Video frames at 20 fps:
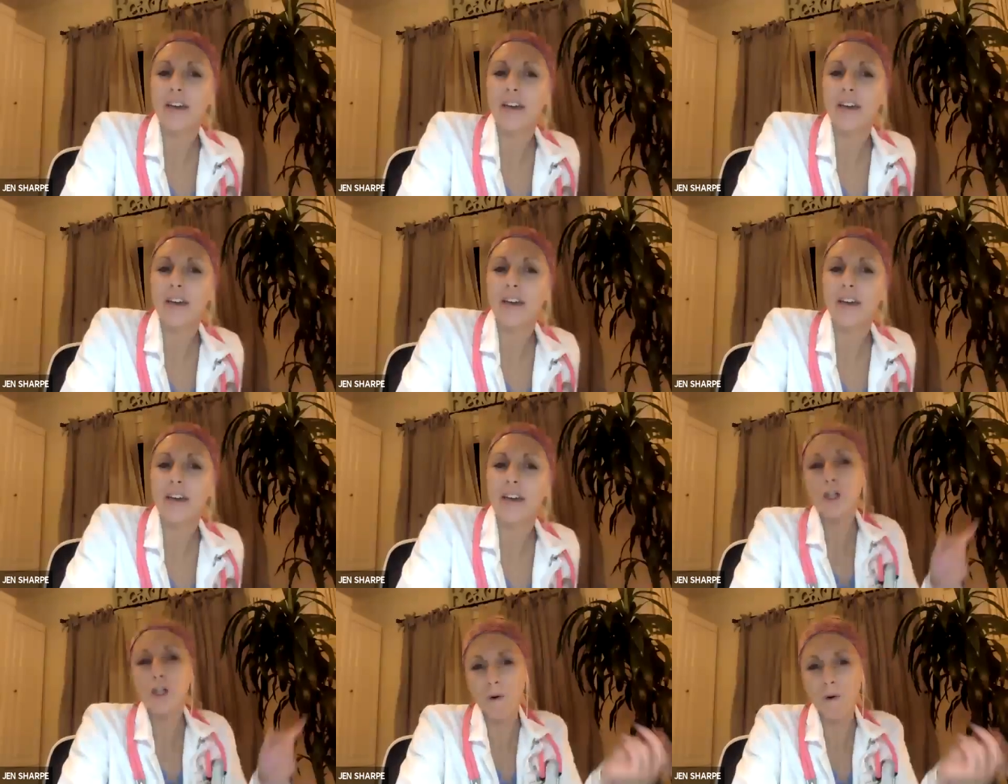so
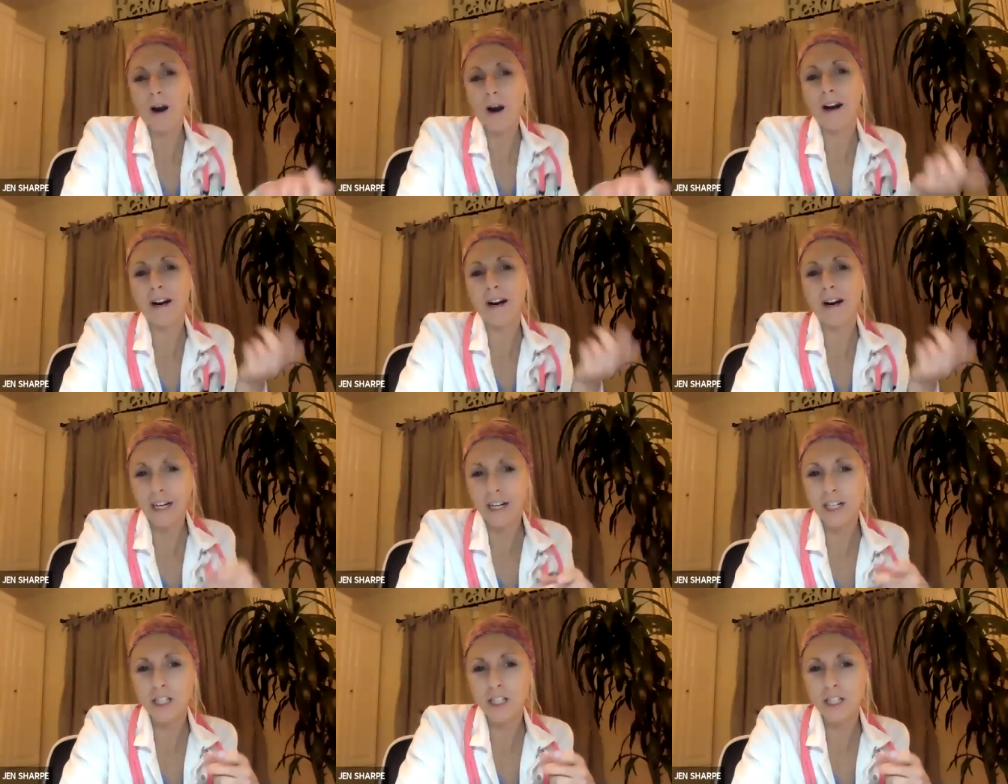you are
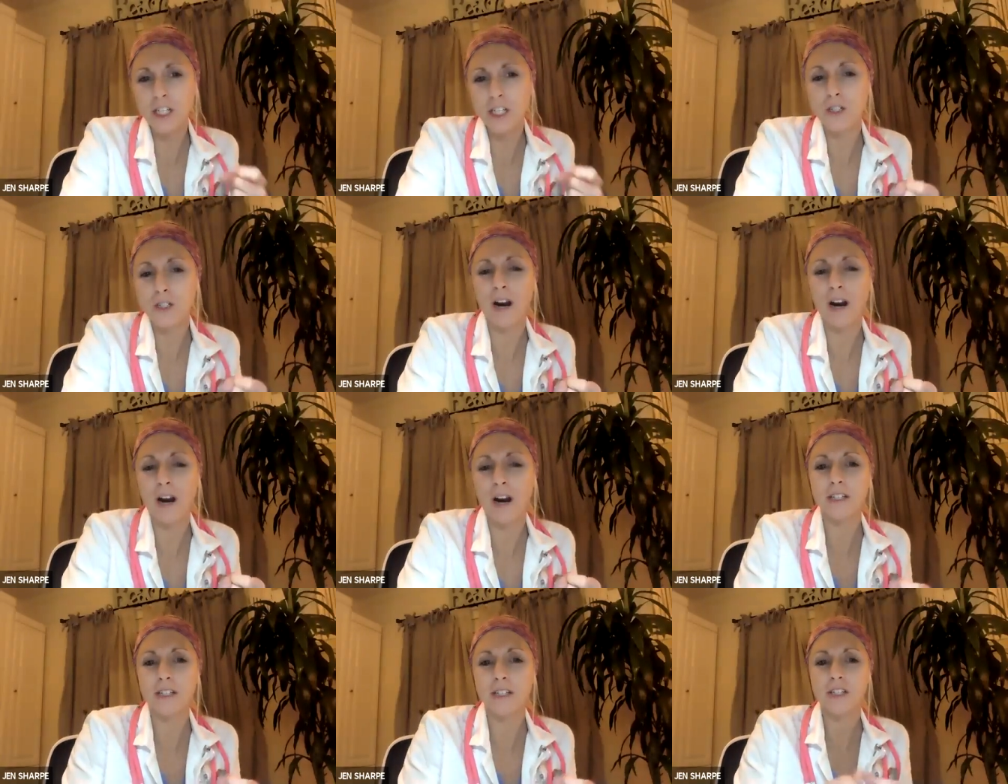here to
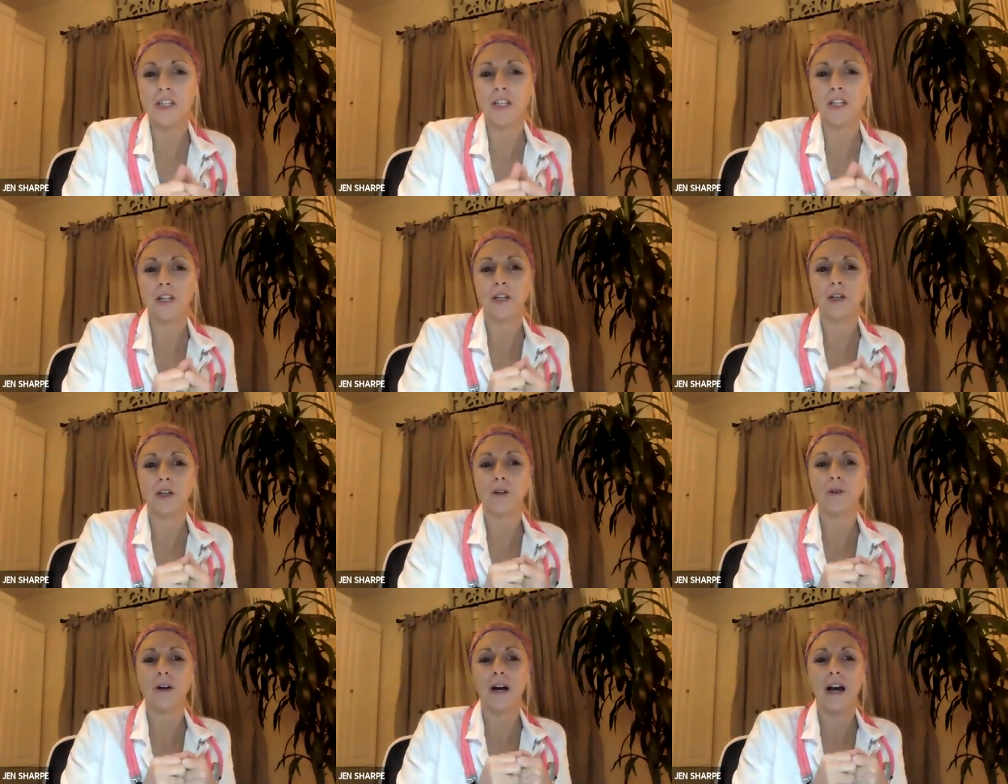try
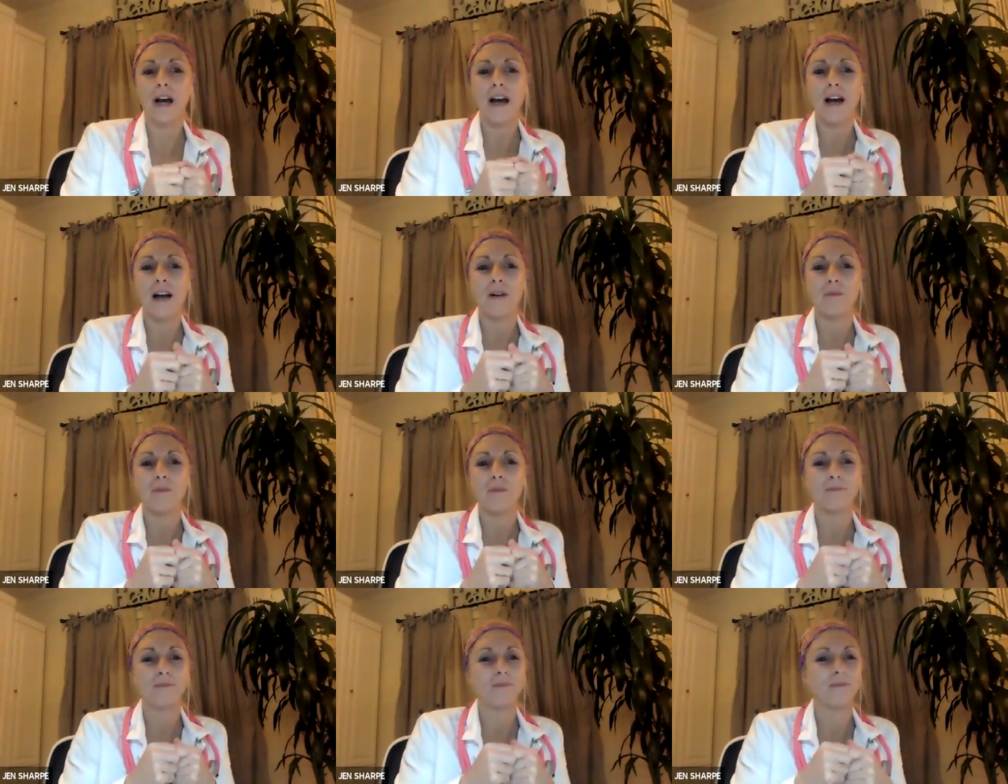to,
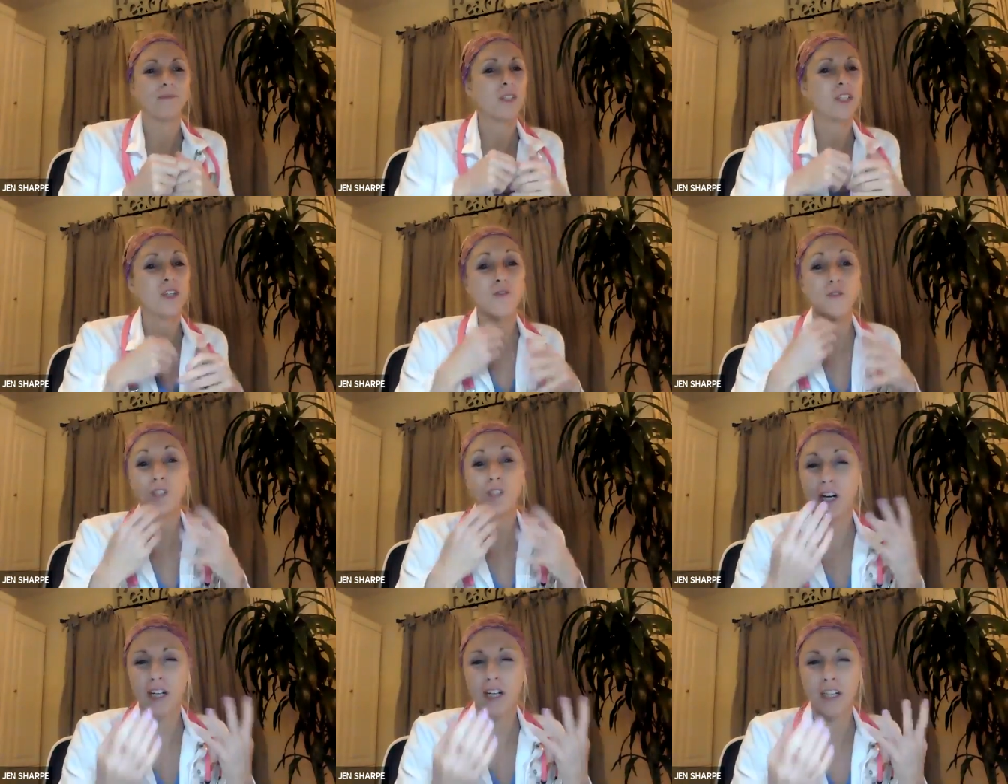you
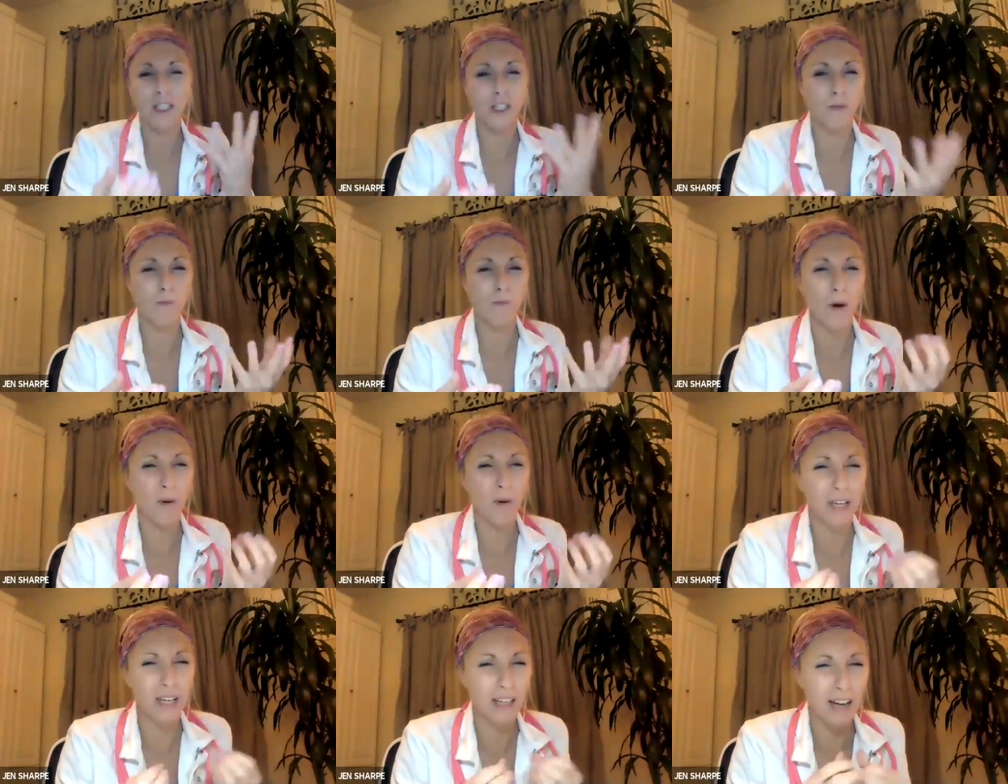started
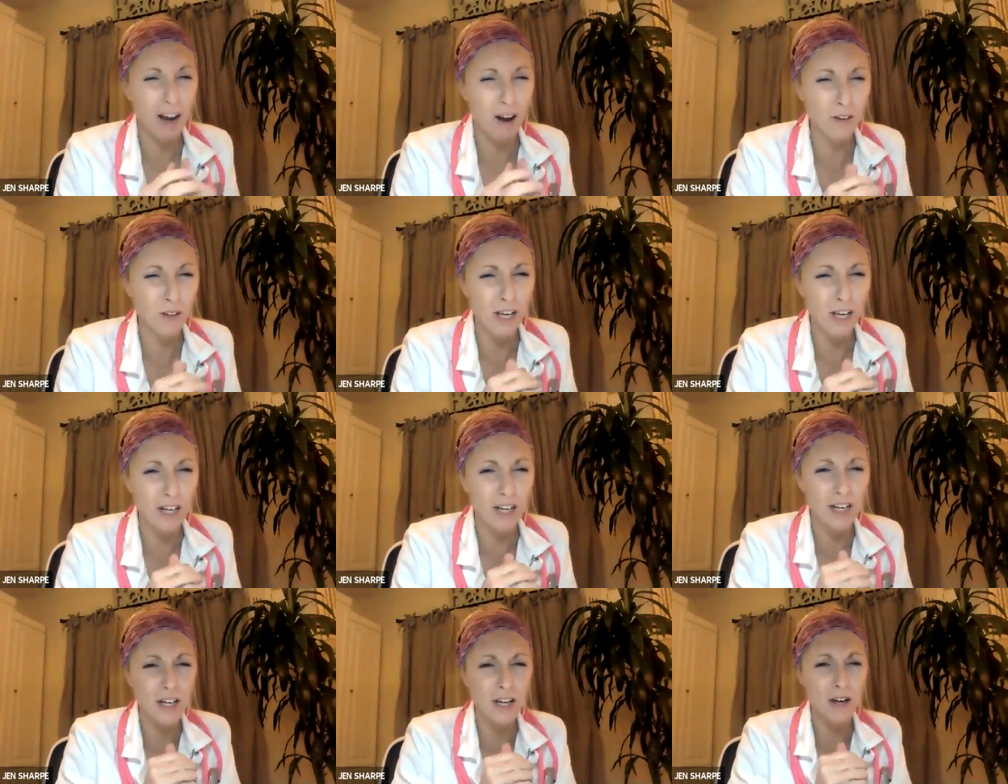smoking how
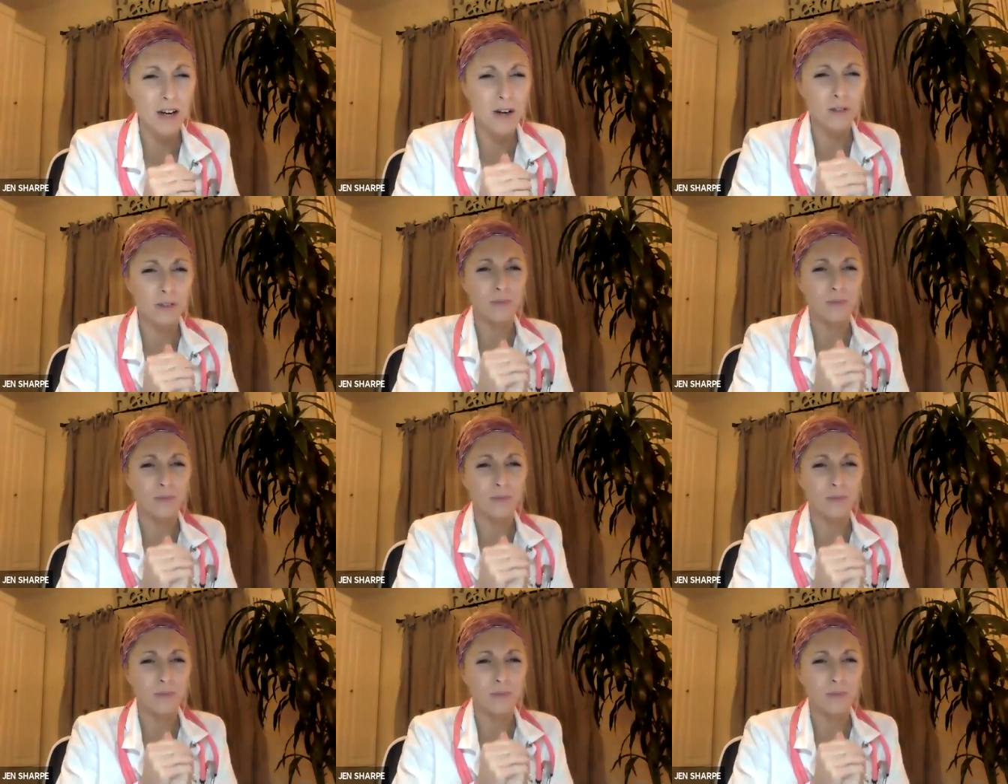long ago?